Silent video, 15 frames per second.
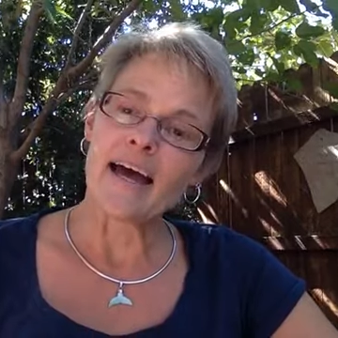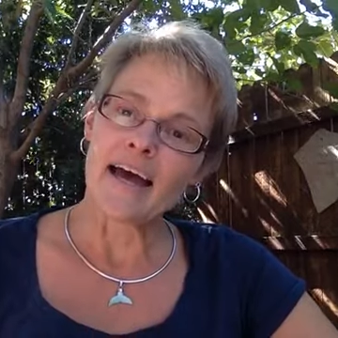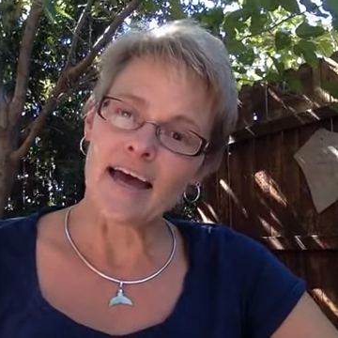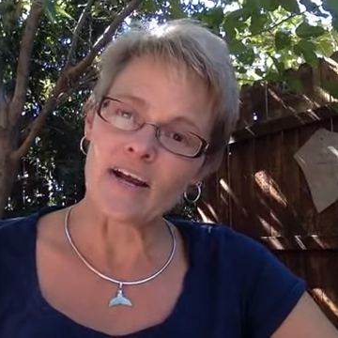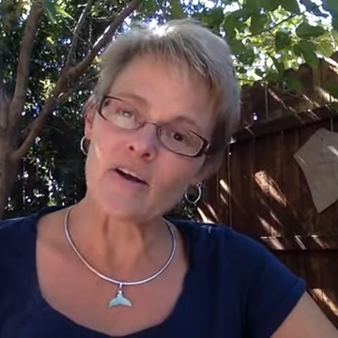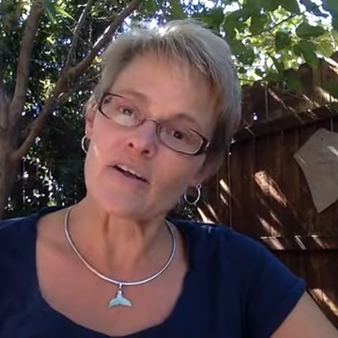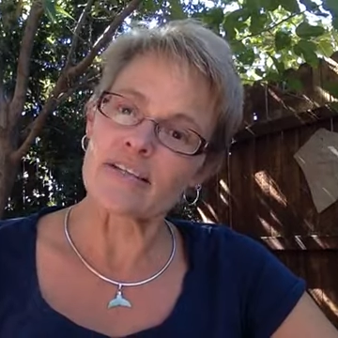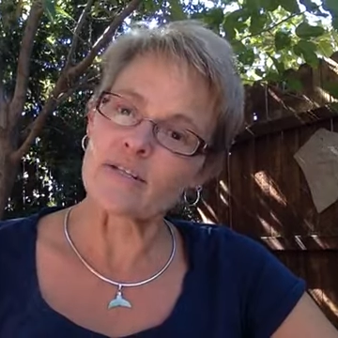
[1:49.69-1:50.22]

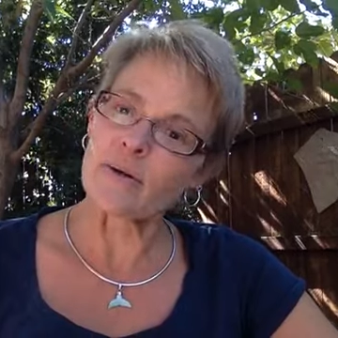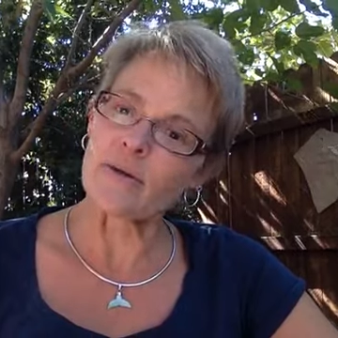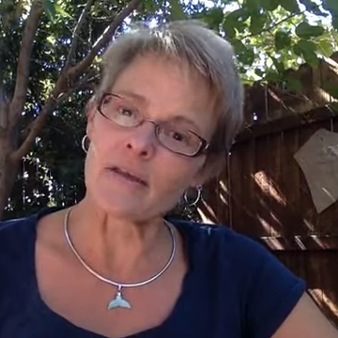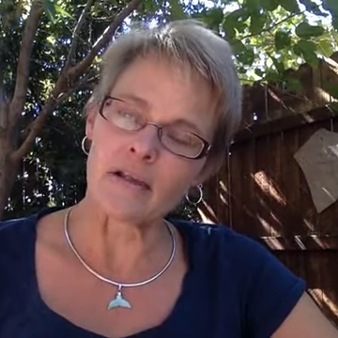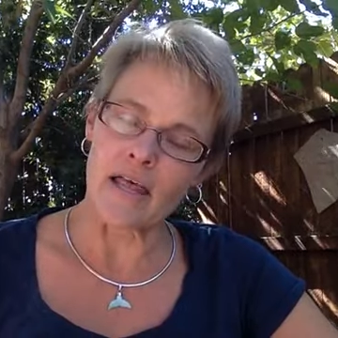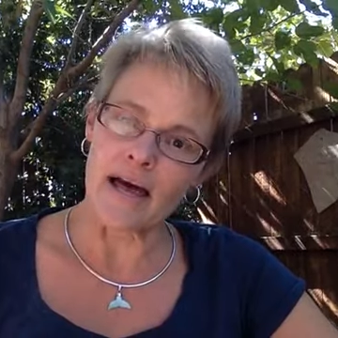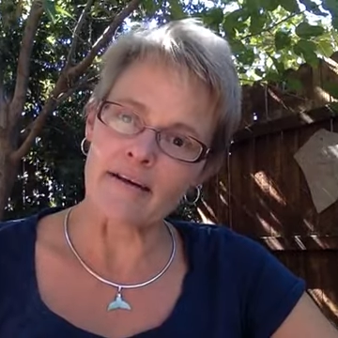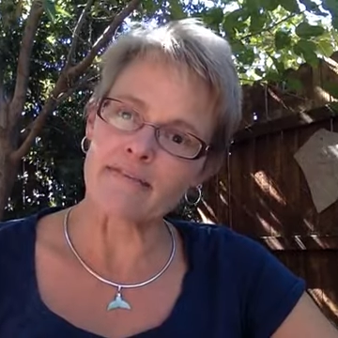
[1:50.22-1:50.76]
and also in the
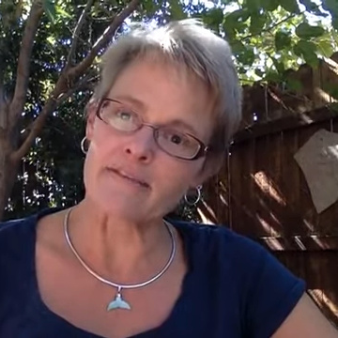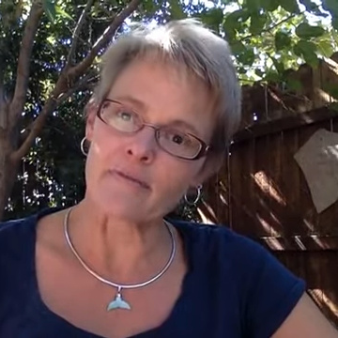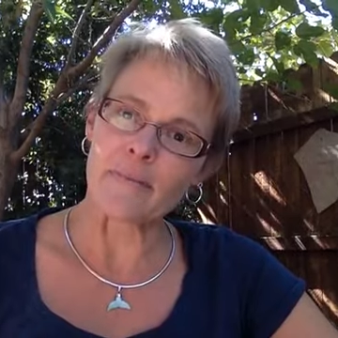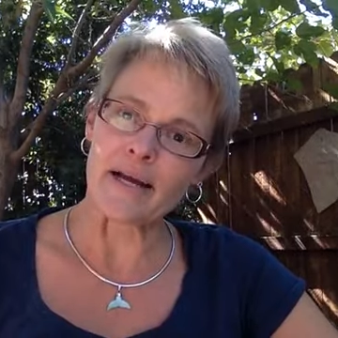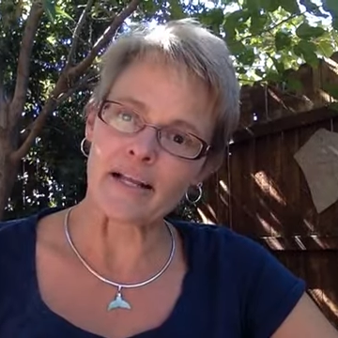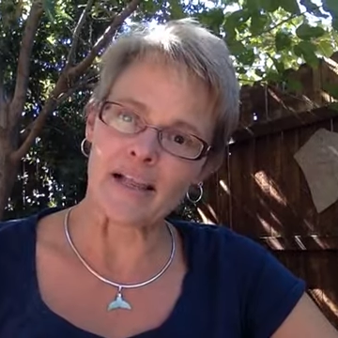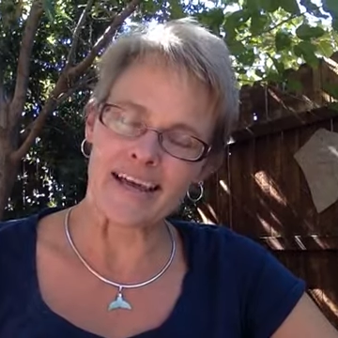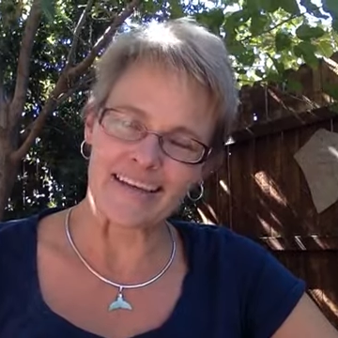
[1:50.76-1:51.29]
lives of my
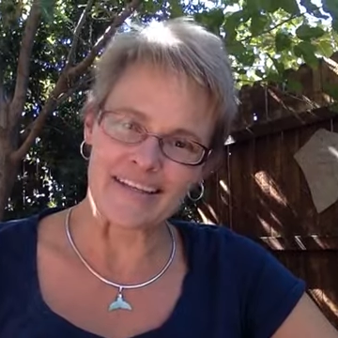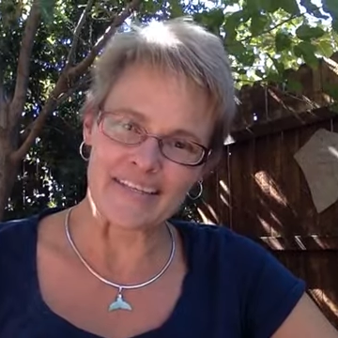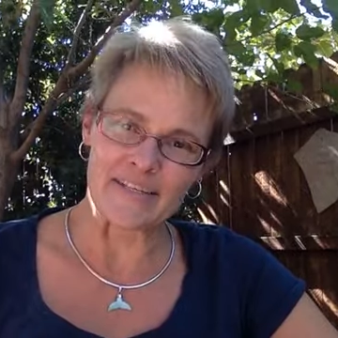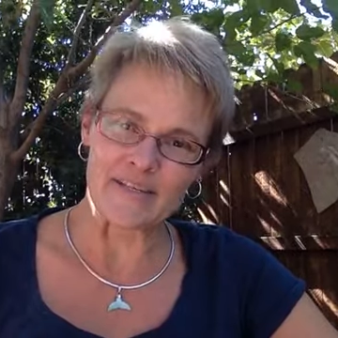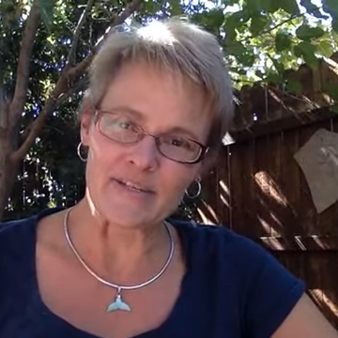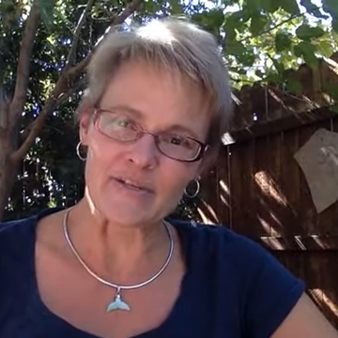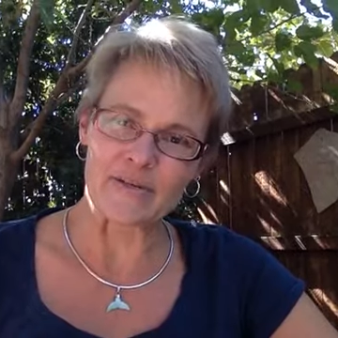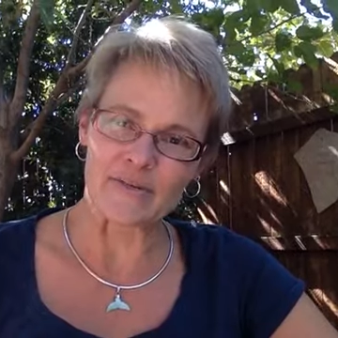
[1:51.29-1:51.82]
clients
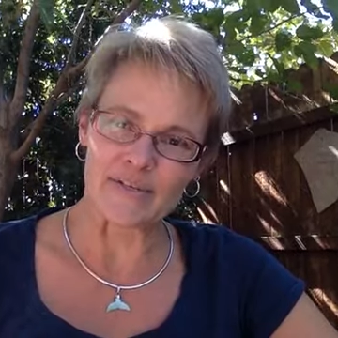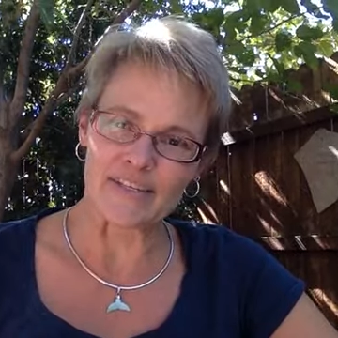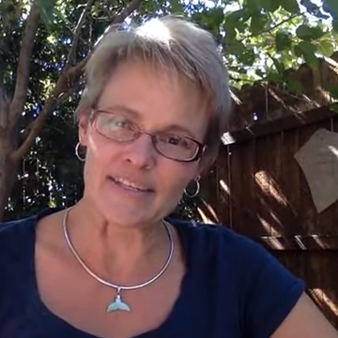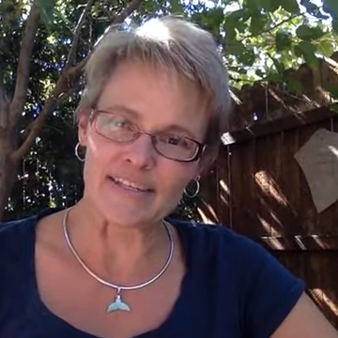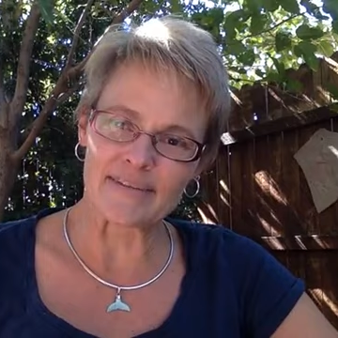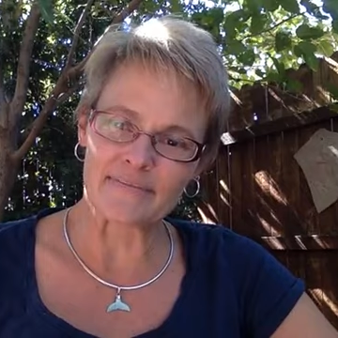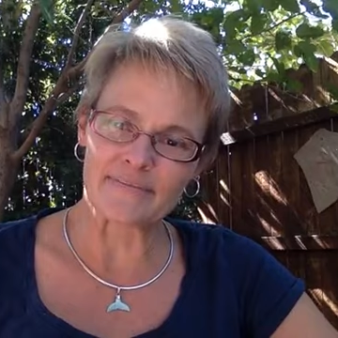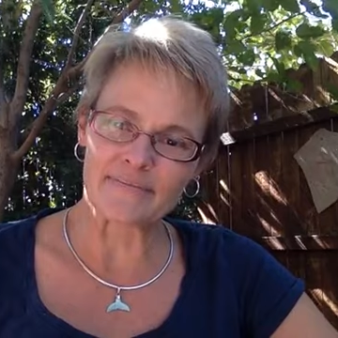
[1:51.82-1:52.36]
and students.